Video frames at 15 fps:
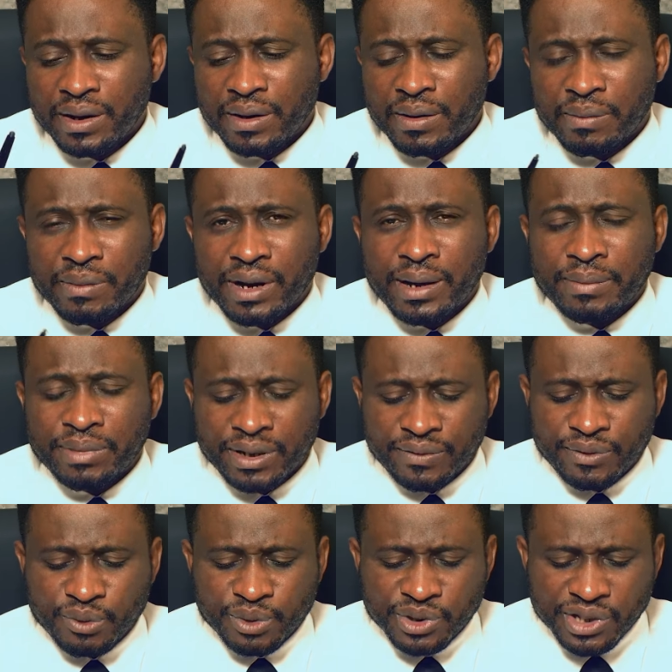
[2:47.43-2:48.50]
I
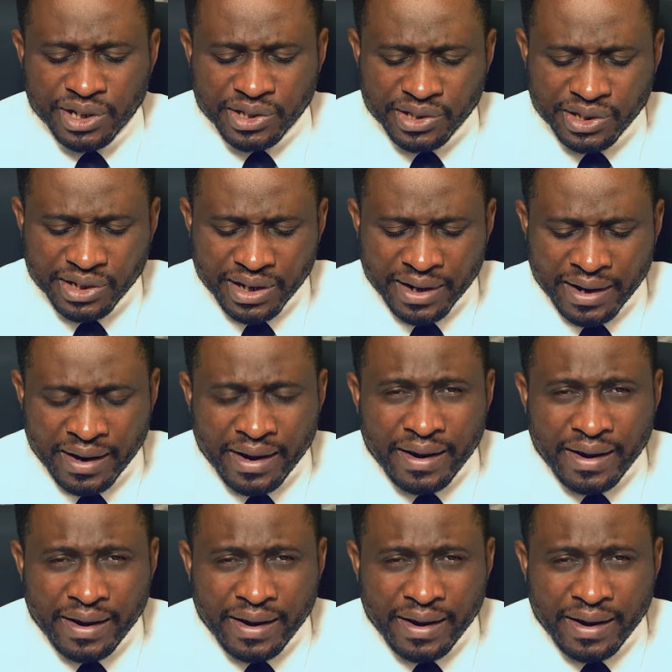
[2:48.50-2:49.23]
believe it was yesterday,